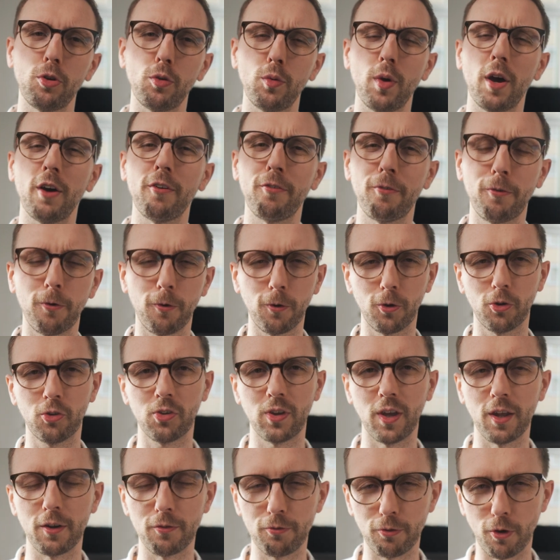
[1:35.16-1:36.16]
you are
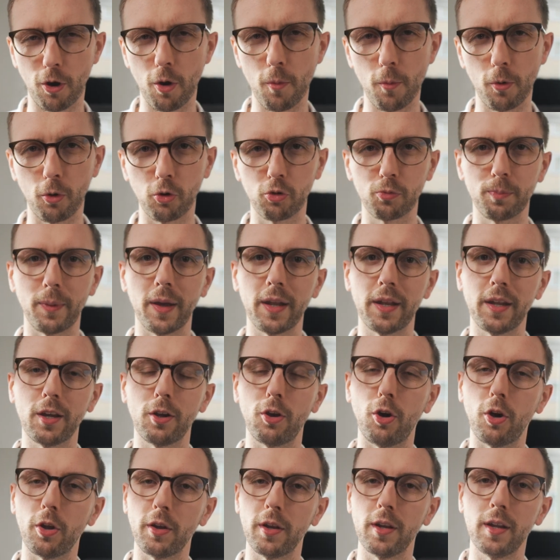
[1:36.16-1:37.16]
first and foremost betting
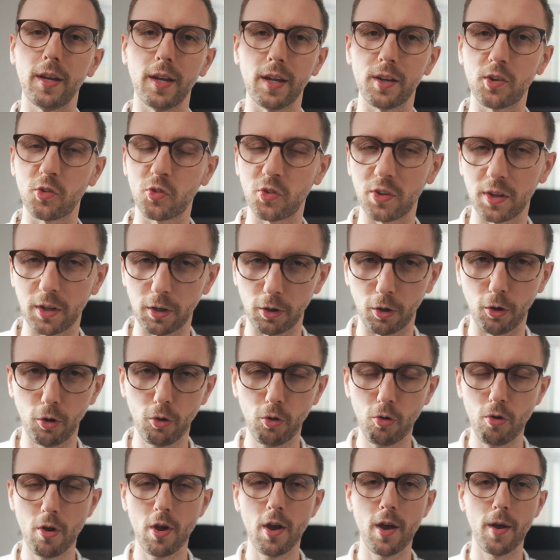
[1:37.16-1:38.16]
on its
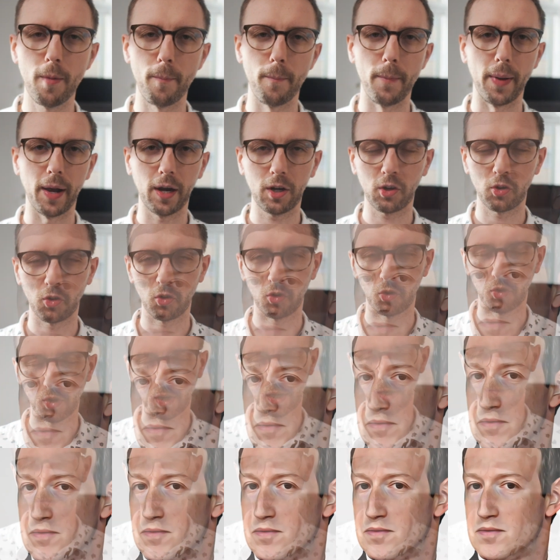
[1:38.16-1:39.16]
CEO, Mark
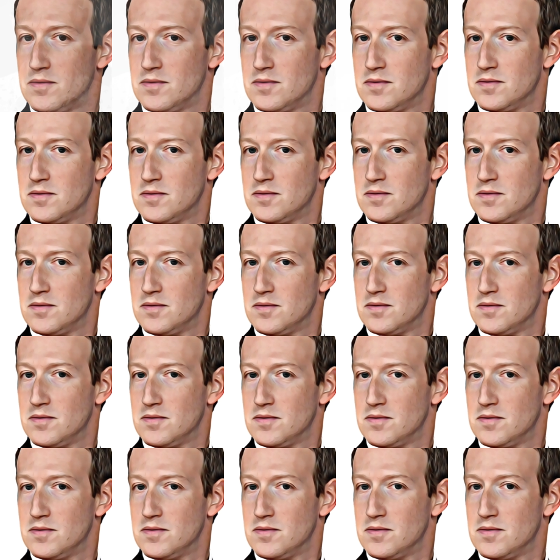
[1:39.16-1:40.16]
Zuckerberg.
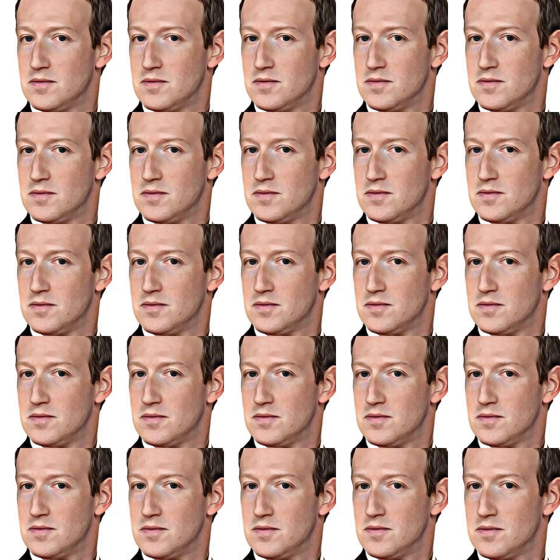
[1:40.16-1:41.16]
But moreover, you
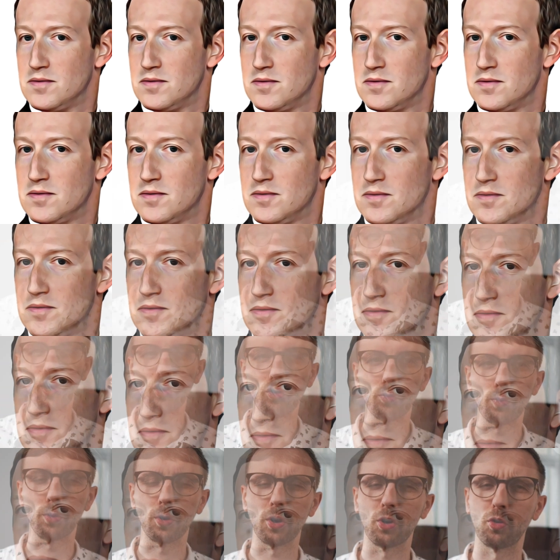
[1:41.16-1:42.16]
also believe that
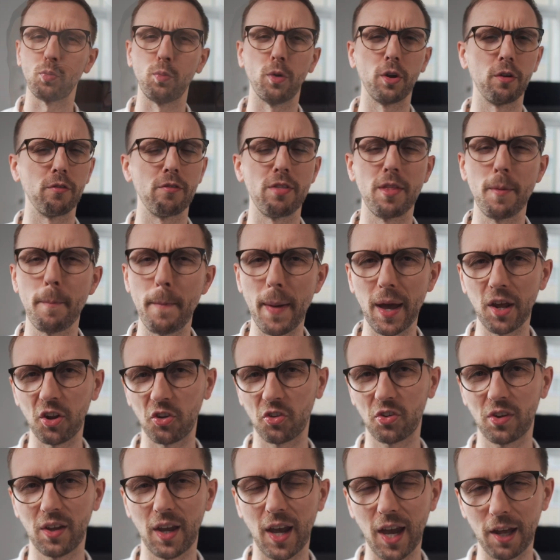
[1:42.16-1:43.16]
Facebook is one of the
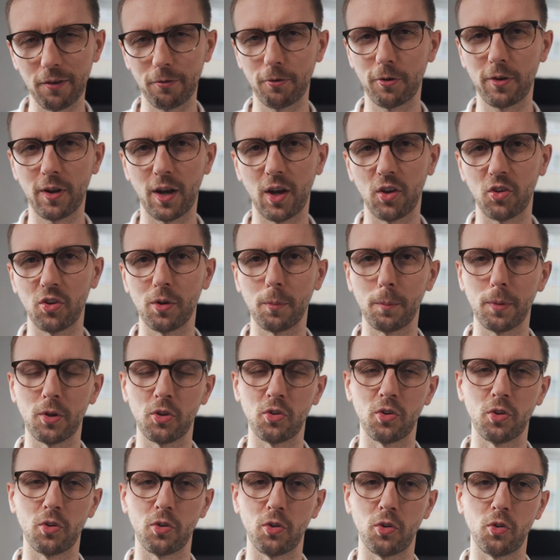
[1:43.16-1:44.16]
best advertising
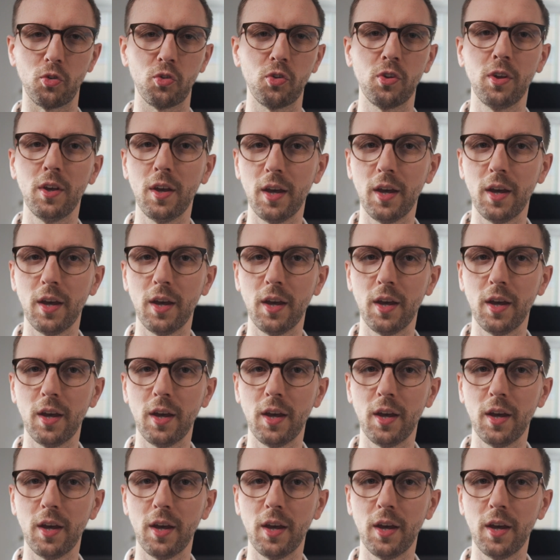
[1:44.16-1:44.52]
businesses